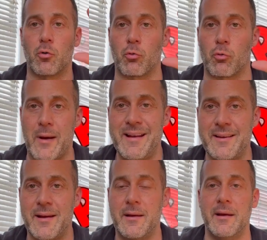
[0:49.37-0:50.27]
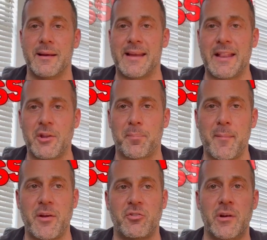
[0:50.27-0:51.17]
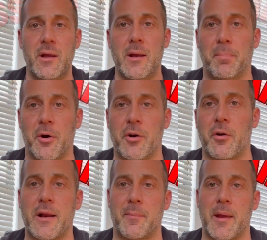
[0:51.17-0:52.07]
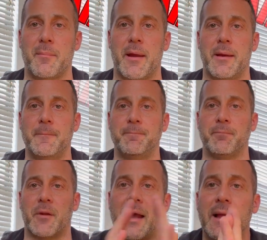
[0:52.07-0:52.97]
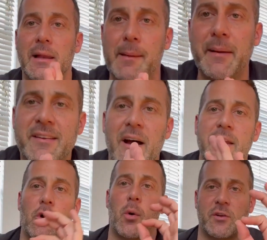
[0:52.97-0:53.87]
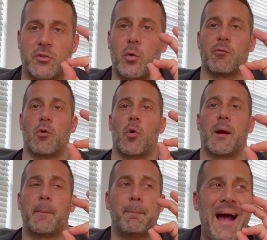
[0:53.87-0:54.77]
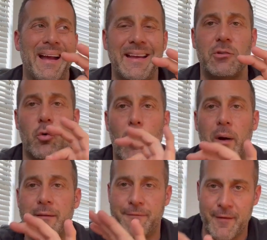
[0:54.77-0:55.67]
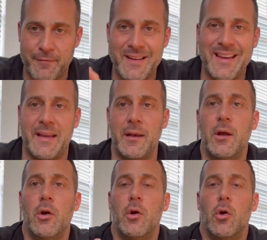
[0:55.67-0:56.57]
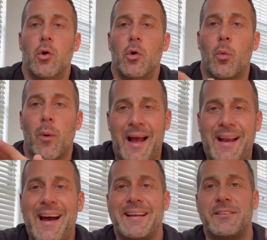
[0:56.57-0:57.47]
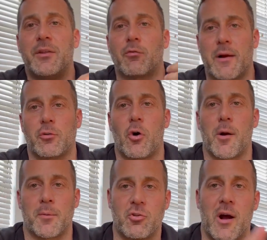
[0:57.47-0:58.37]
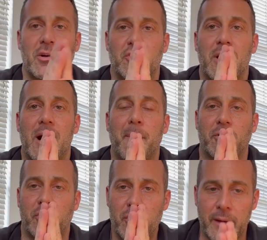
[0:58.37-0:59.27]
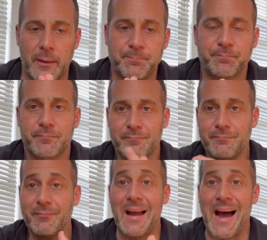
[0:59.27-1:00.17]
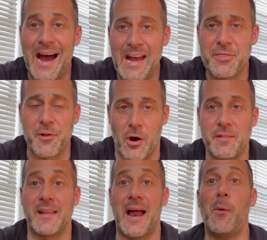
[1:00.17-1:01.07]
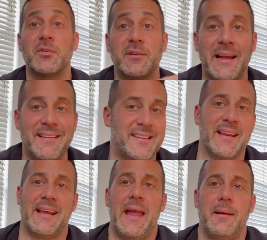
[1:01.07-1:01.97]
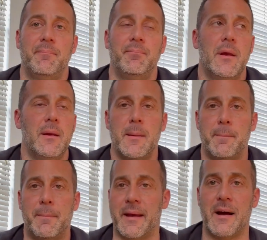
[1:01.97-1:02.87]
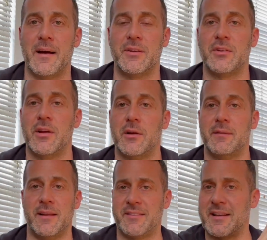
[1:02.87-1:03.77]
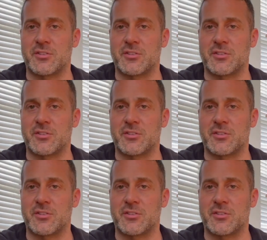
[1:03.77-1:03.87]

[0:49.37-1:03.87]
Rent, get their permission, put it on Airbnb. Okay, let me tell you a quick story real quick. Back in 2015, when I got into the rental arbitrage opportunity, I thought that I was late to the game because this had